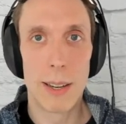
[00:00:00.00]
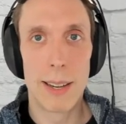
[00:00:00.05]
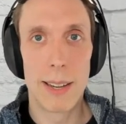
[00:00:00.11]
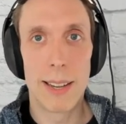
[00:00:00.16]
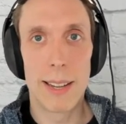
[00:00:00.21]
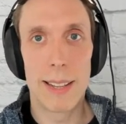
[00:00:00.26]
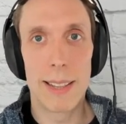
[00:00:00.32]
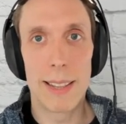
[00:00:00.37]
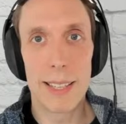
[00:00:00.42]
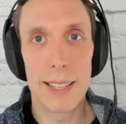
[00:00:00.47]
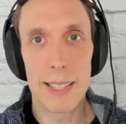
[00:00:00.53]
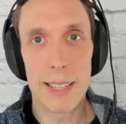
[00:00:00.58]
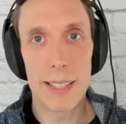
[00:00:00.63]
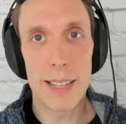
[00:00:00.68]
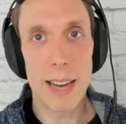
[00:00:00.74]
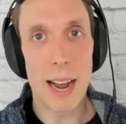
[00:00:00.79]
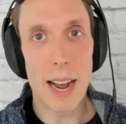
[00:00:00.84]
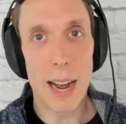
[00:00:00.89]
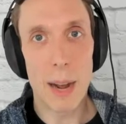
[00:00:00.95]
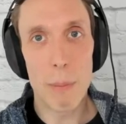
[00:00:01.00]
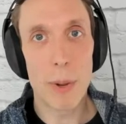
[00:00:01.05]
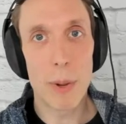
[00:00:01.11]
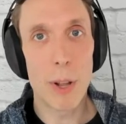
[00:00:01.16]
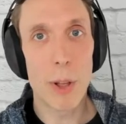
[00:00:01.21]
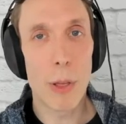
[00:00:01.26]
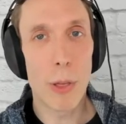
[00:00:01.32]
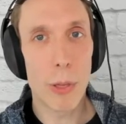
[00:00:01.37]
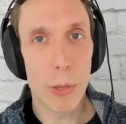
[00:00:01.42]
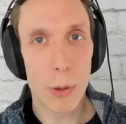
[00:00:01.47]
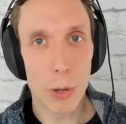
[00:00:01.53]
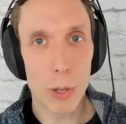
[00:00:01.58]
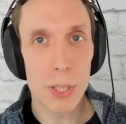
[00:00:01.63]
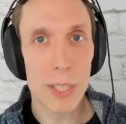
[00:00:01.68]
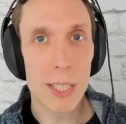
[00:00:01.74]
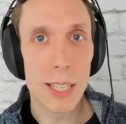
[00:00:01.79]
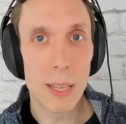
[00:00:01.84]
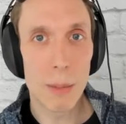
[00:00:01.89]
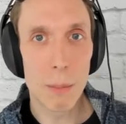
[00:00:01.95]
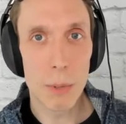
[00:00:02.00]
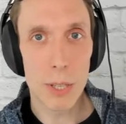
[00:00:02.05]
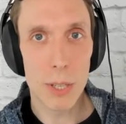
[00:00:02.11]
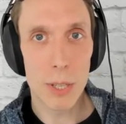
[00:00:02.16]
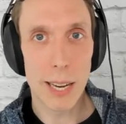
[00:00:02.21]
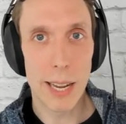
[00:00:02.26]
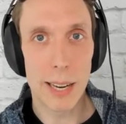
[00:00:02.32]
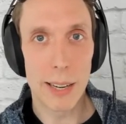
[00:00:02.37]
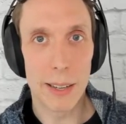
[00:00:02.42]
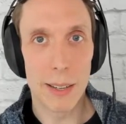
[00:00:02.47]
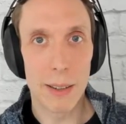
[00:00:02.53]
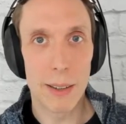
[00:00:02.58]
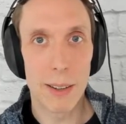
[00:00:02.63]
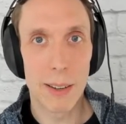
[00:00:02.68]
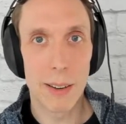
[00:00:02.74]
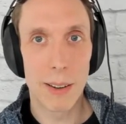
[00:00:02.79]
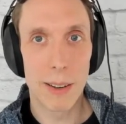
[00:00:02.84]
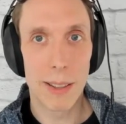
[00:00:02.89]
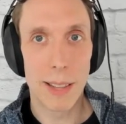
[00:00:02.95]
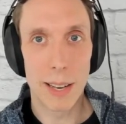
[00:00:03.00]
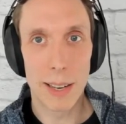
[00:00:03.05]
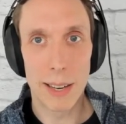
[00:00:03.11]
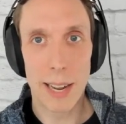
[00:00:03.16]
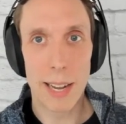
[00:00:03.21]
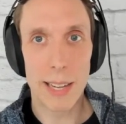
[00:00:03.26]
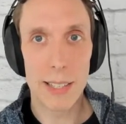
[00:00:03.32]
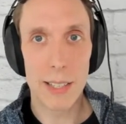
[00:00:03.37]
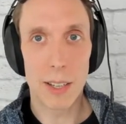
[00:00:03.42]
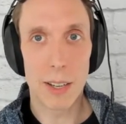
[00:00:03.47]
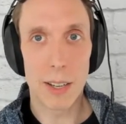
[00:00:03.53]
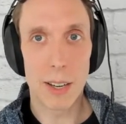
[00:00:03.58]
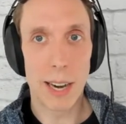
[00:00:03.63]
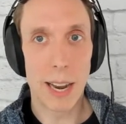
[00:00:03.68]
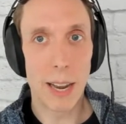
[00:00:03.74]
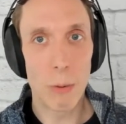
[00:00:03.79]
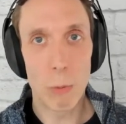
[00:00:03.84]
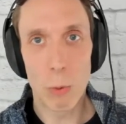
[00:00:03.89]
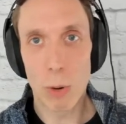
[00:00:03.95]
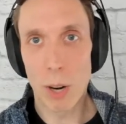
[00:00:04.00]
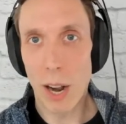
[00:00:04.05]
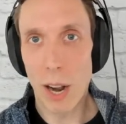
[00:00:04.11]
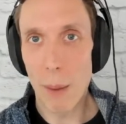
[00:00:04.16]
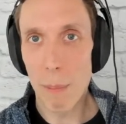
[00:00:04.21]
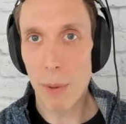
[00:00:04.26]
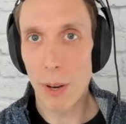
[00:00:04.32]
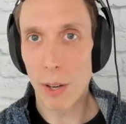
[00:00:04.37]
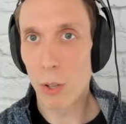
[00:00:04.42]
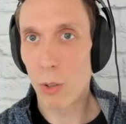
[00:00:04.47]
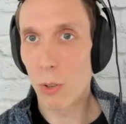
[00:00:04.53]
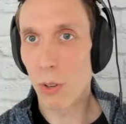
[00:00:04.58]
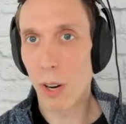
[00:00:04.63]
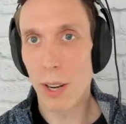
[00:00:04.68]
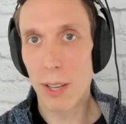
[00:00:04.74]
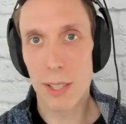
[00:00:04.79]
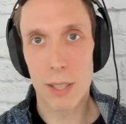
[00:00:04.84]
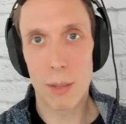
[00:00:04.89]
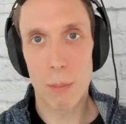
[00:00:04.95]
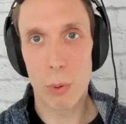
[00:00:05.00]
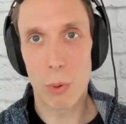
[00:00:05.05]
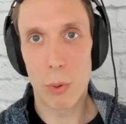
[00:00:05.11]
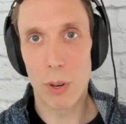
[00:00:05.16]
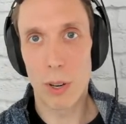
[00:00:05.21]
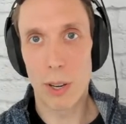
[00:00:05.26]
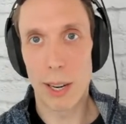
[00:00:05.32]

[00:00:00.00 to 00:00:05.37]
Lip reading: This is up 13% than last year, and we're up across the board.